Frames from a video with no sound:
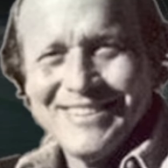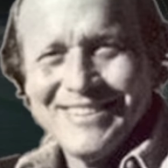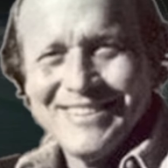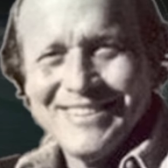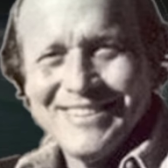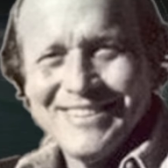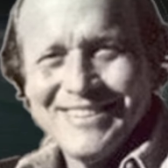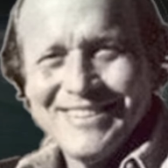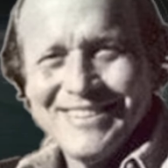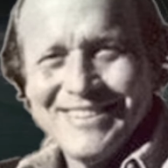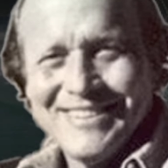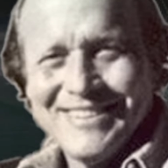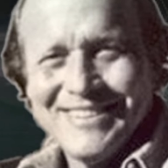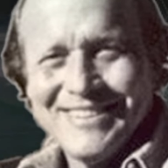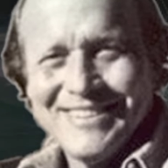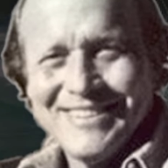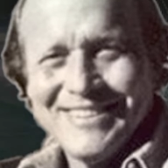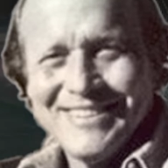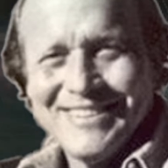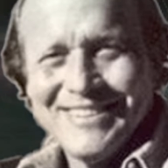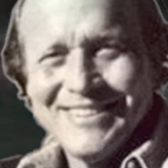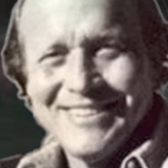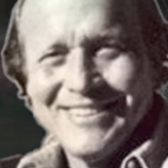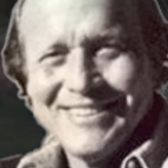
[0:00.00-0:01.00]

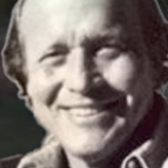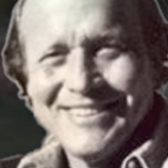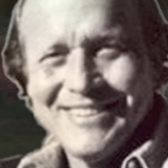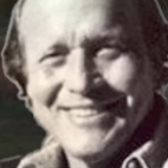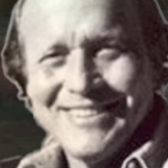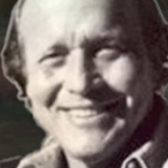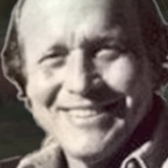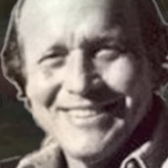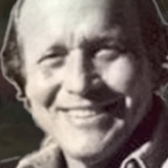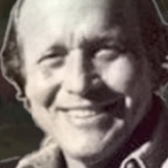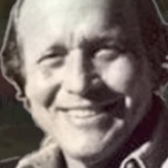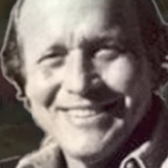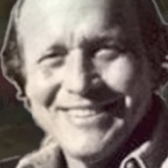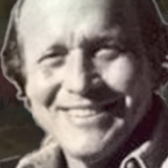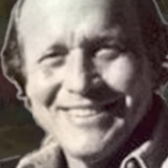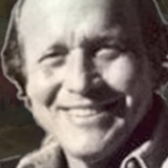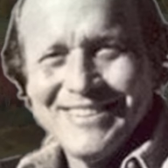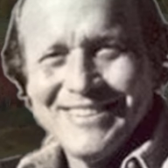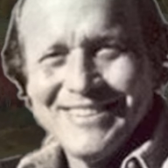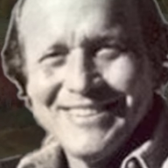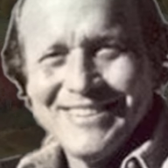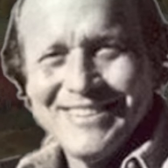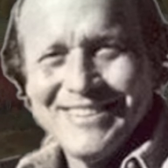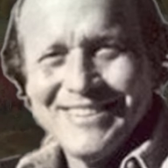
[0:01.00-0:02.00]

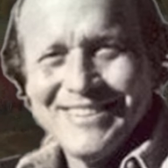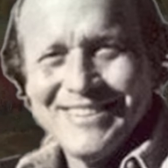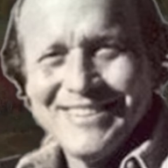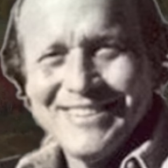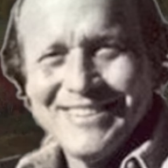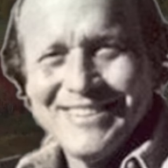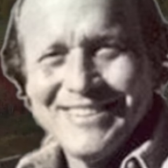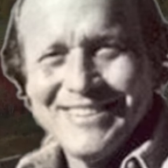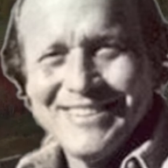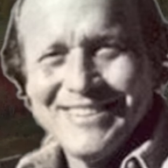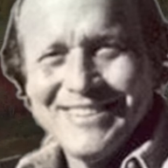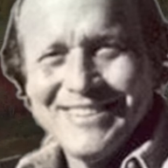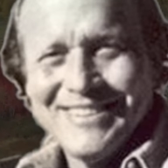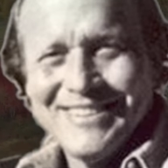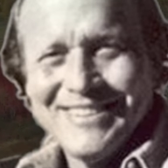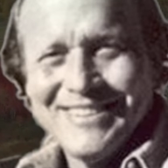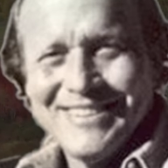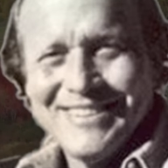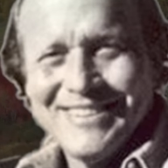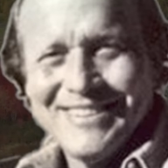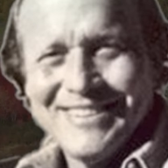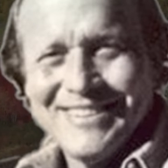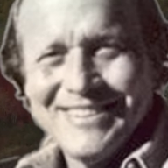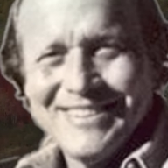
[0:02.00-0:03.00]

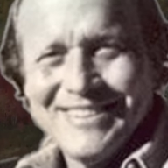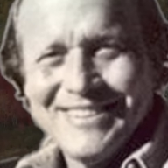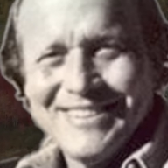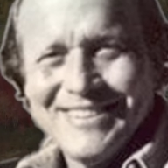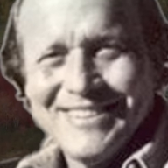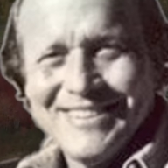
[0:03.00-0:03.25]
(silence)